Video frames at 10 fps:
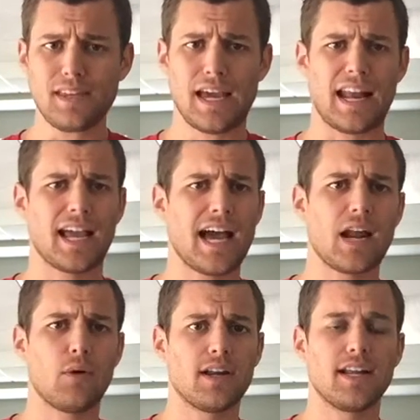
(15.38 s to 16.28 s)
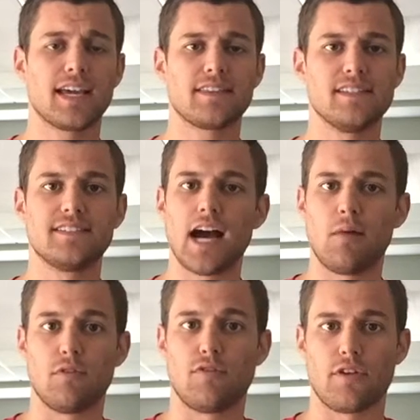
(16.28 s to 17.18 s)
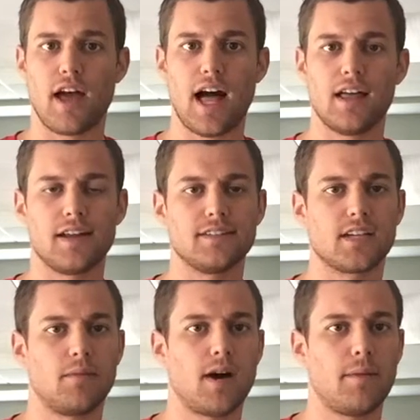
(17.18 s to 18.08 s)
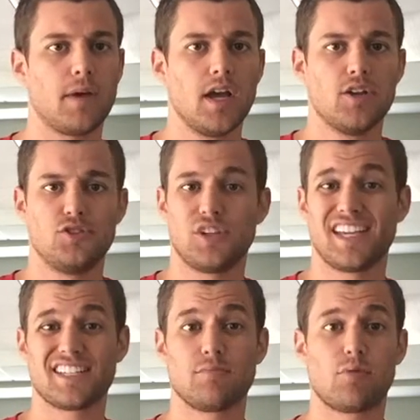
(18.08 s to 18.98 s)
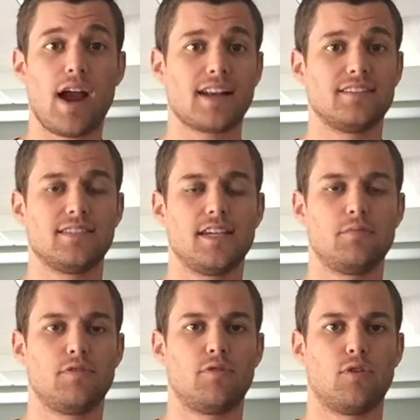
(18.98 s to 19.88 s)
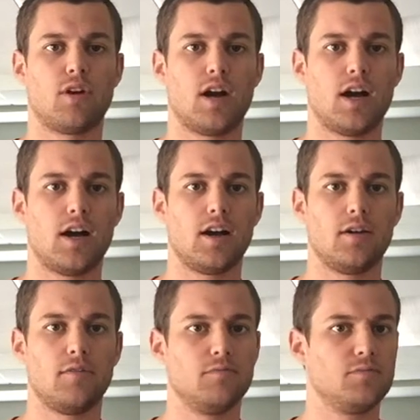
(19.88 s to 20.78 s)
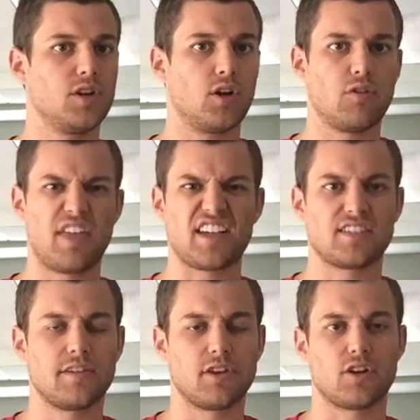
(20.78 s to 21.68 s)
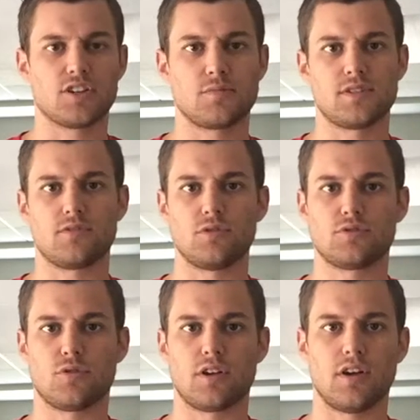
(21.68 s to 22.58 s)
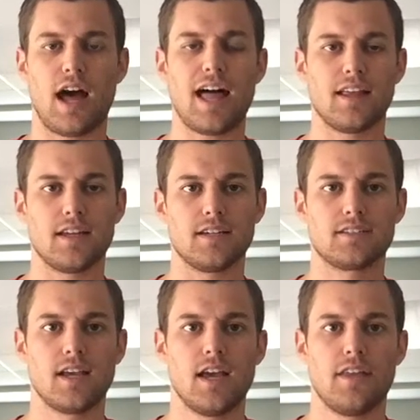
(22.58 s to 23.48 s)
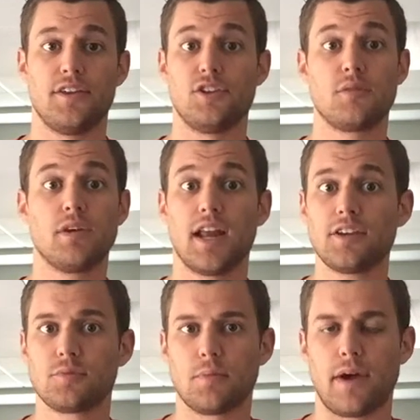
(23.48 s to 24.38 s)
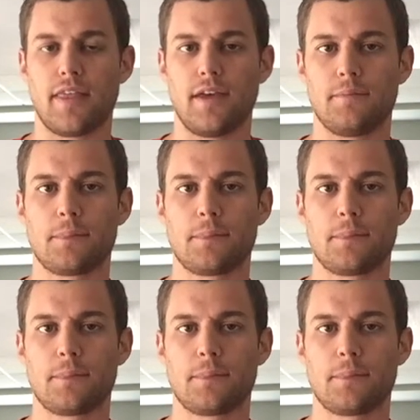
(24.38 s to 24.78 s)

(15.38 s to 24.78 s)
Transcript: And I kind of wanted to get these out before the holidays come up so you can get some practice in before, uh, you know, Thanksgiving, Christmas, those sort of holidays. And you can be an expert by then.